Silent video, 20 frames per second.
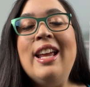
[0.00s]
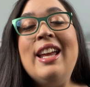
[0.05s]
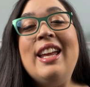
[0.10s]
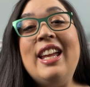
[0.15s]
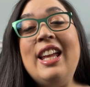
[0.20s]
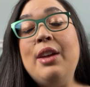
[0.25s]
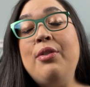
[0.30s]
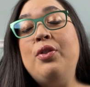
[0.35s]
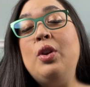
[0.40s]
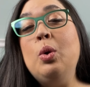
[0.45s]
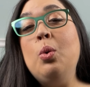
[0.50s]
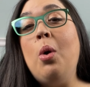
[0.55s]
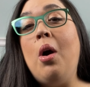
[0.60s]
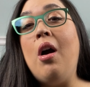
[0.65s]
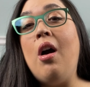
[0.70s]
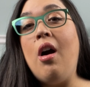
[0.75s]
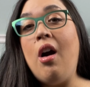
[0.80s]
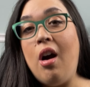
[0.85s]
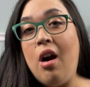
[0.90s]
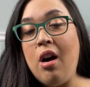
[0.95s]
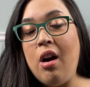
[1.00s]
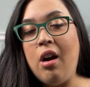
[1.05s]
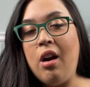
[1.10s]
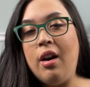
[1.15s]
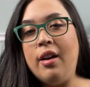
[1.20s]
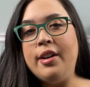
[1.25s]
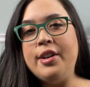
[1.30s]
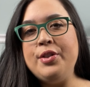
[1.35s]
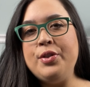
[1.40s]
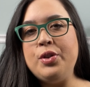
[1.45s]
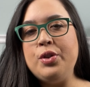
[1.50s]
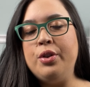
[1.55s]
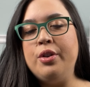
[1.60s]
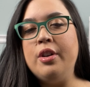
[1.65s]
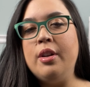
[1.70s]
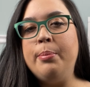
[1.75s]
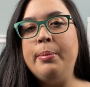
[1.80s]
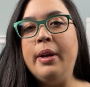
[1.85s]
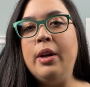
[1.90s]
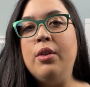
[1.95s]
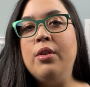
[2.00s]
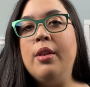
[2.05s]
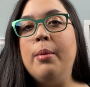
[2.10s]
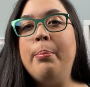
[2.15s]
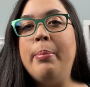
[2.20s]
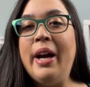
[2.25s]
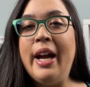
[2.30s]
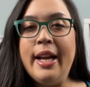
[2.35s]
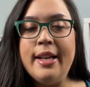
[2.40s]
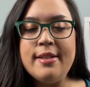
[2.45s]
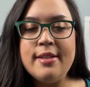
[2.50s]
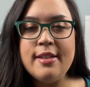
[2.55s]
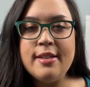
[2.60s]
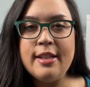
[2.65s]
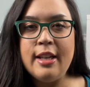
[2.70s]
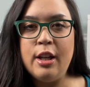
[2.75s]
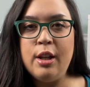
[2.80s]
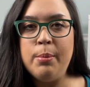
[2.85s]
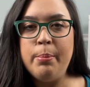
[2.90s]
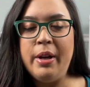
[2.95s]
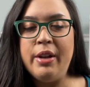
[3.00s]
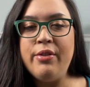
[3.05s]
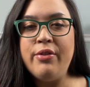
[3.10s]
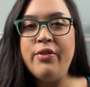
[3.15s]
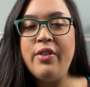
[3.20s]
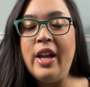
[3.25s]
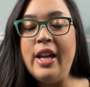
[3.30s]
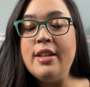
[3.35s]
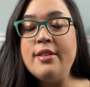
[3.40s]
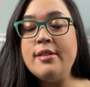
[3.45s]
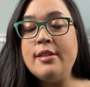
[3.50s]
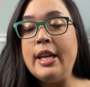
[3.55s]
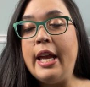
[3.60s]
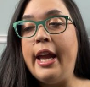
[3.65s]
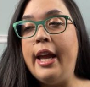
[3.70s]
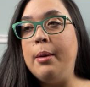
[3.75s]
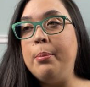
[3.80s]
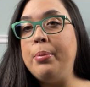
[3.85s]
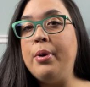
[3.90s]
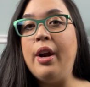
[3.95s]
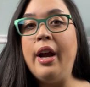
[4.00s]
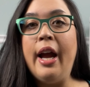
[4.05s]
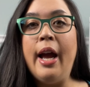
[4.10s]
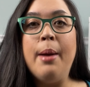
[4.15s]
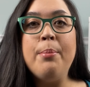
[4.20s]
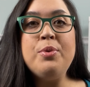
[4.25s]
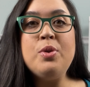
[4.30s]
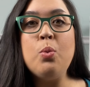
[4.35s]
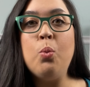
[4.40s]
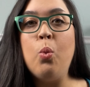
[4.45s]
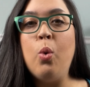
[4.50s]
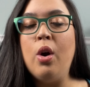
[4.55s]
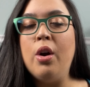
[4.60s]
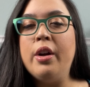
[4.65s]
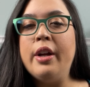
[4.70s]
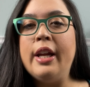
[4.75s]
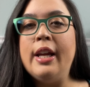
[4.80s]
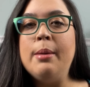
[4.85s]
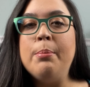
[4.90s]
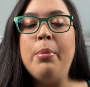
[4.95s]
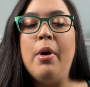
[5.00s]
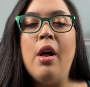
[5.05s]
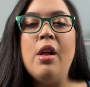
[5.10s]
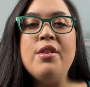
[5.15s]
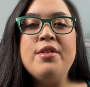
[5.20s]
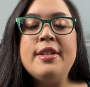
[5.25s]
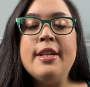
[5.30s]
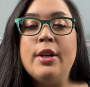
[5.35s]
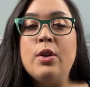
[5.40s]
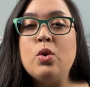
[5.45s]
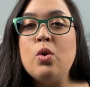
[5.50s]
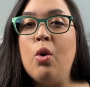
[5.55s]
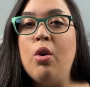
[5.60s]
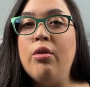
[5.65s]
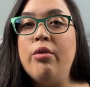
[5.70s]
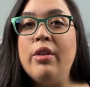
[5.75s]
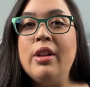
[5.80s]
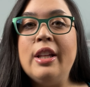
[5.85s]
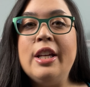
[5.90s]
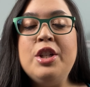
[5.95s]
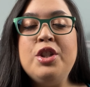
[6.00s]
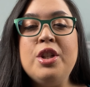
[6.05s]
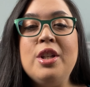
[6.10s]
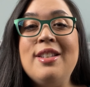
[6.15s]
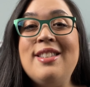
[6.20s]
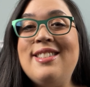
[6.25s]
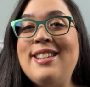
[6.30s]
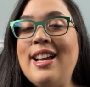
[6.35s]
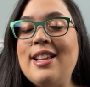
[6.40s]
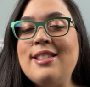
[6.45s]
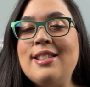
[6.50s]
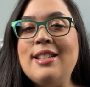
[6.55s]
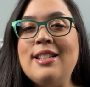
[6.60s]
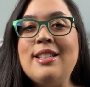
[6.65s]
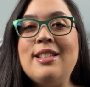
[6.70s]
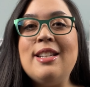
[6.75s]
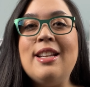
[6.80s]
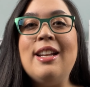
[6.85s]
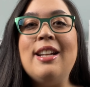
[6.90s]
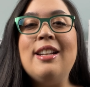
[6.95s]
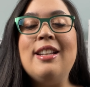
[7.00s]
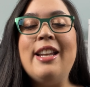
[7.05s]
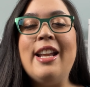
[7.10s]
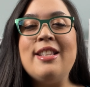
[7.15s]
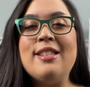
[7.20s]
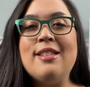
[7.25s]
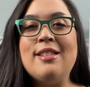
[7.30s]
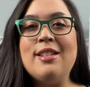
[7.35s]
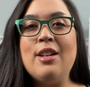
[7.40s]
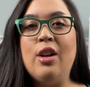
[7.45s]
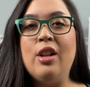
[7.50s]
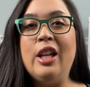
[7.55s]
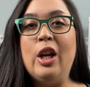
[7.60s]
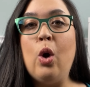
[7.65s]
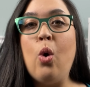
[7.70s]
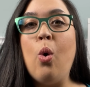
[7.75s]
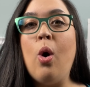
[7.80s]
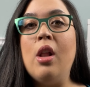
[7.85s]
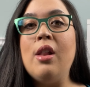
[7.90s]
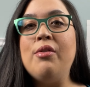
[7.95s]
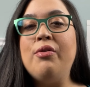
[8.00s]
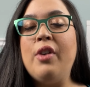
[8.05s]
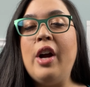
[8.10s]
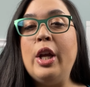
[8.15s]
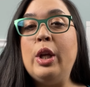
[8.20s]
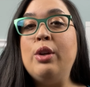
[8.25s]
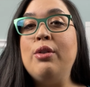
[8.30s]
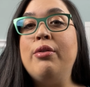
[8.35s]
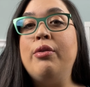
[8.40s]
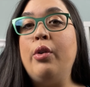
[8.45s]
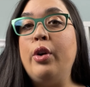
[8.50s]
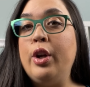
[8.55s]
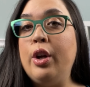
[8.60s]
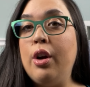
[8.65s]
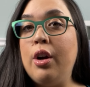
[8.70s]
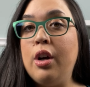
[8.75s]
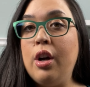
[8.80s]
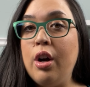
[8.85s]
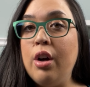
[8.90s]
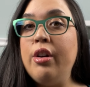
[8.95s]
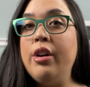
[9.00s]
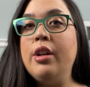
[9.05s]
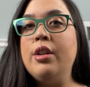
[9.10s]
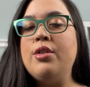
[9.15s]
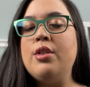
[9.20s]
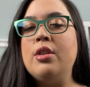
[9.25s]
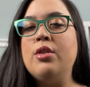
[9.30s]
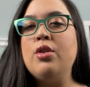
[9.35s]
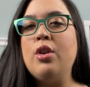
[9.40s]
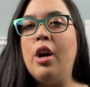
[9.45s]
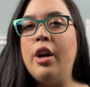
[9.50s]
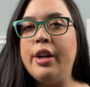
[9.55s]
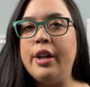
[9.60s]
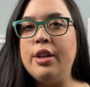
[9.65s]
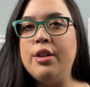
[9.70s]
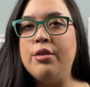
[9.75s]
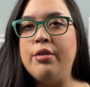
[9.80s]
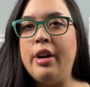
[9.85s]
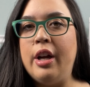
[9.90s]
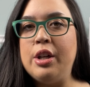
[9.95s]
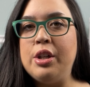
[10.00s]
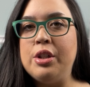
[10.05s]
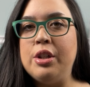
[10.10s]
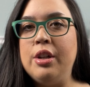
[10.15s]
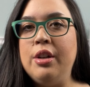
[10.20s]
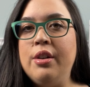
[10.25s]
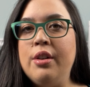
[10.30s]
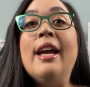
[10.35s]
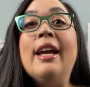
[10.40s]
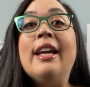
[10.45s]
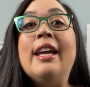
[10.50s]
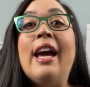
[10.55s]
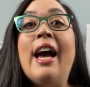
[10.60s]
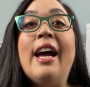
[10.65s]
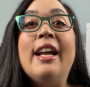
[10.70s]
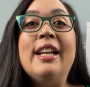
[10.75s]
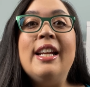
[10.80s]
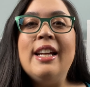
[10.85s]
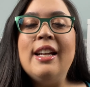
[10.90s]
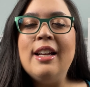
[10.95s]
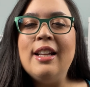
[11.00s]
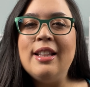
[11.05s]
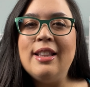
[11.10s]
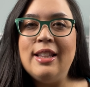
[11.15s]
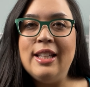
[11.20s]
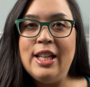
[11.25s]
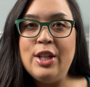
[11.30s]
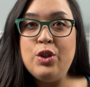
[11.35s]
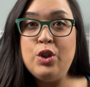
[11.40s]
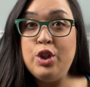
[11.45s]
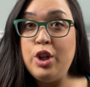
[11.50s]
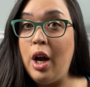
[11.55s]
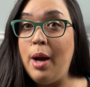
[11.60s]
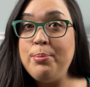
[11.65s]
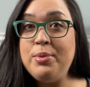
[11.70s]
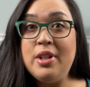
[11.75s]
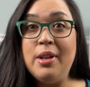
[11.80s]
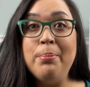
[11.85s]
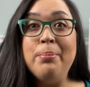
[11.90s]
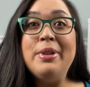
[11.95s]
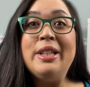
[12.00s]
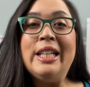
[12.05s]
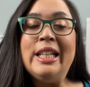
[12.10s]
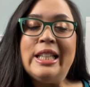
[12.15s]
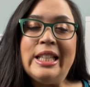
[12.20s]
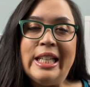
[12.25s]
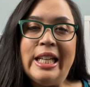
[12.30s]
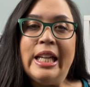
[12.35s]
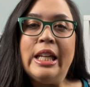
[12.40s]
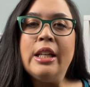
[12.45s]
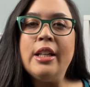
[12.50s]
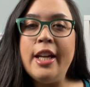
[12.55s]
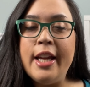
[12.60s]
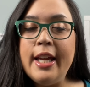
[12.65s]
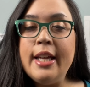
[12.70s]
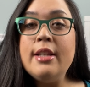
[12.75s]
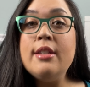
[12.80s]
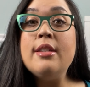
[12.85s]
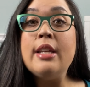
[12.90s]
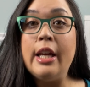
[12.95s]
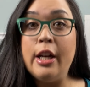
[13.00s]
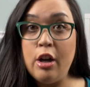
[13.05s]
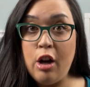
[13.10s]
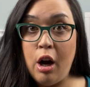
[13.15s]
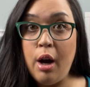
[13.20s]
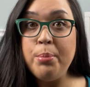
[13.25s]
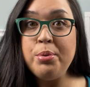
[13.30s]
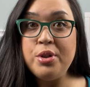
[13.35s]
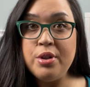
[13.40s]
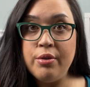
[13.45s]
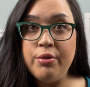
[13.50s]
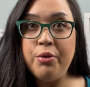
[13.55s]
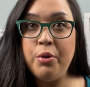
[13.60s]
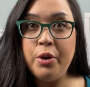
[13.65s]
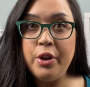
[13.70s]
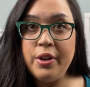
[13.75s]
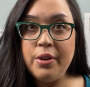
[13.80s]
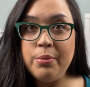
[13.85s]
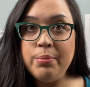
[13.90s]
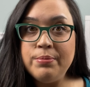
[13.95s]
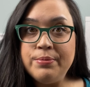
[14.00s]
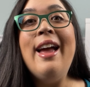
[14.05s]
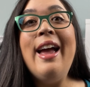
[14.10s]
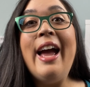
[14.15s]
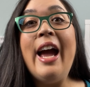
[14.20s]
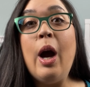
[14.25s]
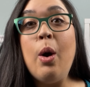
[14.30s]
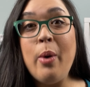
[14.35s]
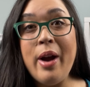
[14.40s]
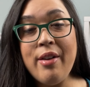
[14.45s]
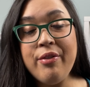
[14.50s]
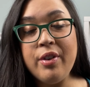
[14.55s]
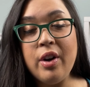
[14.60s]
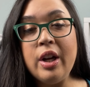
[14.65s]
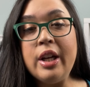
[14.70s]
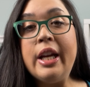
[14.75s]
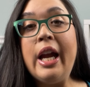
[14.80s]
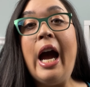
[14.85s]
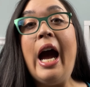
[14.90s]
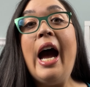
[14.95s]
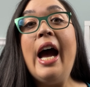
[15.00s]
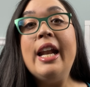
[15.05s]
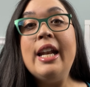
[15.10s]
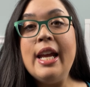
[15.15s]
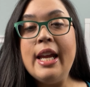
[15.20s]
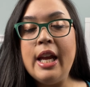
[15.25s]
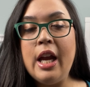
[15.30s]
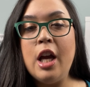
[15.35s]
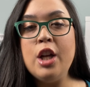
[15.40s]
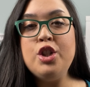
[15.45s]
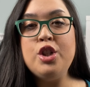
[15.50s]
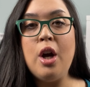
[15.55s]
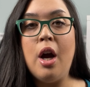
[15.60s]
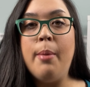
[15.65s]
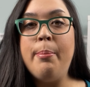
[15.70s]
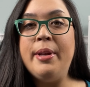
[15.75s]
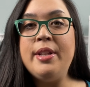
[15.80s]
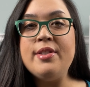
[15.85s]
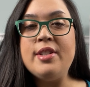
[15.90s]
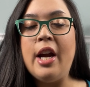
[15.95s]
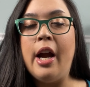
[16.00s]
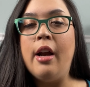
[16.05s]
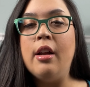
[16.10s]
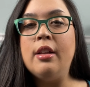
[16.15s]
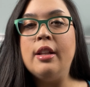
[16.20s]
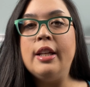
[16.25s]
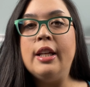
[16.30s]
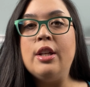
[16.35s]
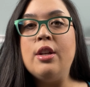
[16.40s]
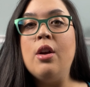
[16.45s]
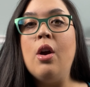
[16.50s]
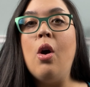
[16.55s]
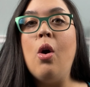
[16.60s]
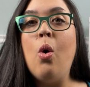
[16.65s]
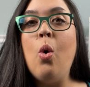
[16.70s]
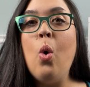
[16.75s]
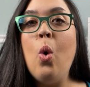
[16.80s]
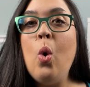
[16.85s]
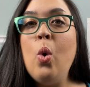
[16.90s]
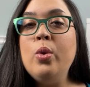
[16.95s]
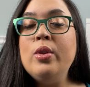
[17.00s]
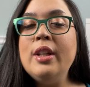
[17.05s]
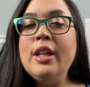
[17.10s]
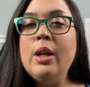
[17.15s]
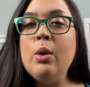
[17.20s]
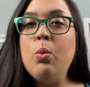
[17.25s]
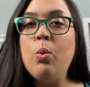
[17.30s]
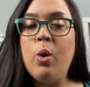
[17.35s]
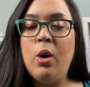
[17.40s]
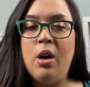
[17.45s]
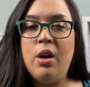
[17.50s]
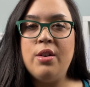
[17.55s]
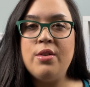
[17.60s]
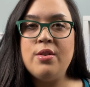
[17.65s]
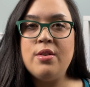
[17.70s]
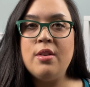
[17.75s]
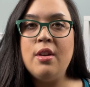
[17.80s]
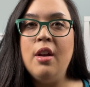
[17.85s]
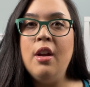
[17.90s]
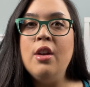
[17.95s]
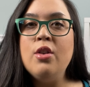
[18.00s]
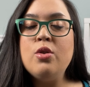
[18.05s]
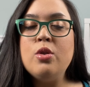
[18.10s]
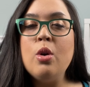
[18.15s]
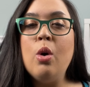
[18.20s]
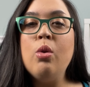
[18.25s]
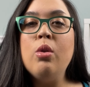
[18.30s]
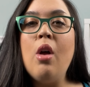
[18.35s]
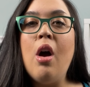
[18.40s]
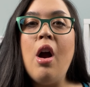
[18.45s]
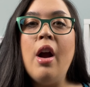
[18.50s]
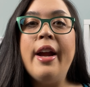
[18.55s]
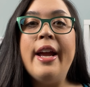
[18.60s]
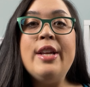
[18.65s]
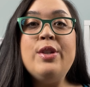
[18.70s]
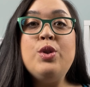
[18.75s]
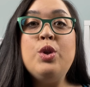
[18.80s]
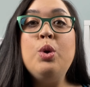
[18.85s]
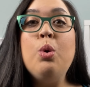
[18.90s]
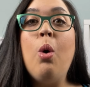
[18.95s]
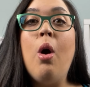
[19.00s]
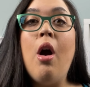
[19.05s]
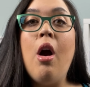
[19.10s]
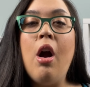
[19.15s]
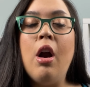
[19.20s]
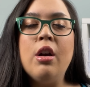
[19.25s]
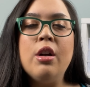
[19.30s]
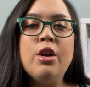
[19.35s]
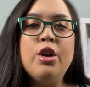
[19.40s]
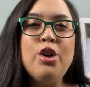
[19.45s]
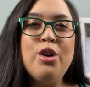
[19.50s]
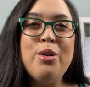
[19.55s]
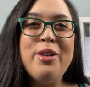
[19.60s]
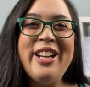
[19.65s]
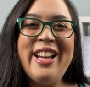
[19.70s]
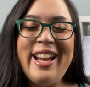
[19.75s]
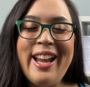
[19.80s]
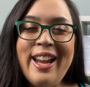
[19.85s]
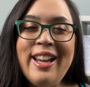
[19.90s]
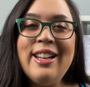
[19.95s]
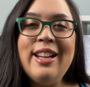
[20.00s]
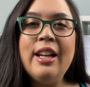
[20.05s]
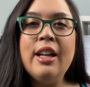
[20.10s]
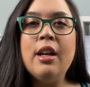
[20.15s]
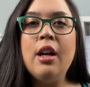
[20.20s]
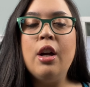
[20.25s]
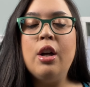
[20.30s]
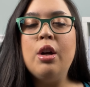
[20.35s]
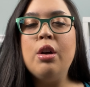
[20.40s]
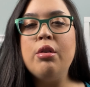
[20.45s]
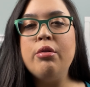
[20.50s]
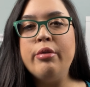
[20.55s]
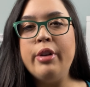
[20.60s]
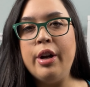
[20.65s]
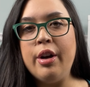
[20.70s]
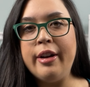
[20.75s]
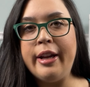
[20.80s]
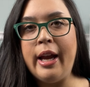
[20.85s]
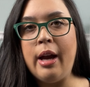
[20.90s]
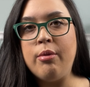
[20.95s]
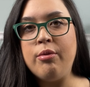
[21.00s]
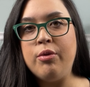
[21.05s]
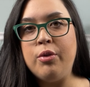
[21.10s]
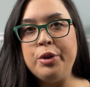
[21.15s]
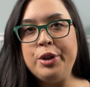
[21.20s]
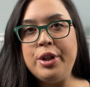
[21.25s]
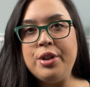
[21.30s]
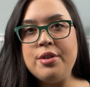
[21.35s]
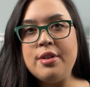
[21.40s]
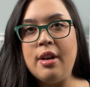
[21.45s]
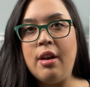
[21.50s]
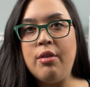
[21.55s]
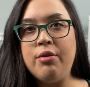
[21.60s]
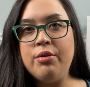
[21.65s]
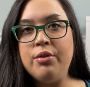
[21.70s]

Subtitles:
If you are concerned about the biases that you might face and perhaps work in politics or religion doesn't necessarily qualify you for your current target direction, cutting these jobs completely is an option for you. However, cutting a job entirely only works so long as you aren't creating a career gap for yourself.